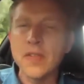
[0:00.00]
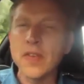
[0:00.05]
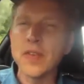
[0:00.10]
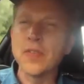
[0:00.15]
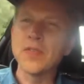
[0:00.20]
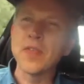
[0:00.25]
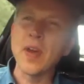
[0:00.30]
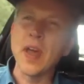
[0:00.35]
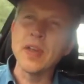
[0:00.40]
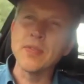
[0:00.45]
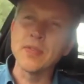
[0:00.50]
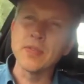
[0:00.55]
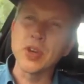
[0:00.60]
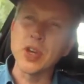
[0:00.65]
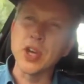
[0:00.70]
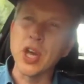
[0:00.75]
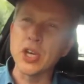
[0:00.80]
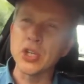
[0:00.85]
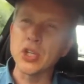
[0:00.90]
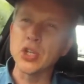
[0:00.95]
of your
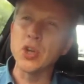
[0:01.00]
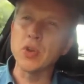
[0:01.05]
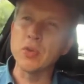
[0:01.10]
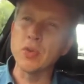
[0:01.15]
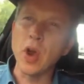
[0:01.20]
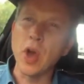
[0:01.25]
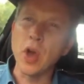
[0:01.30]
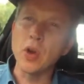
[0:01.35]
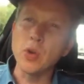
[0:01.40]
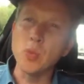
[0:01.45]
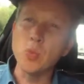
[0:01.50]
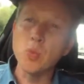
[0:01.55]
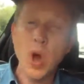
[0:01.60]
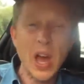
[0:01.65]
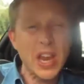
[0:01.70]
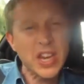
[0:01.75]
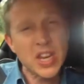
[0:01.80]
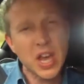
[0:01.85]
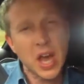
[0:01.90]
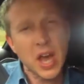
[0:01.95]
favourite country road and
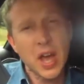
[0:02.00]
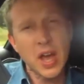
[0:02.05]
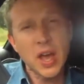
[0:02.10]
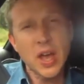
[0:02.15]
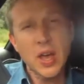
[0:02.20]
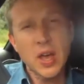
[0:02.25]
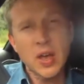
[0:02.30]
wonder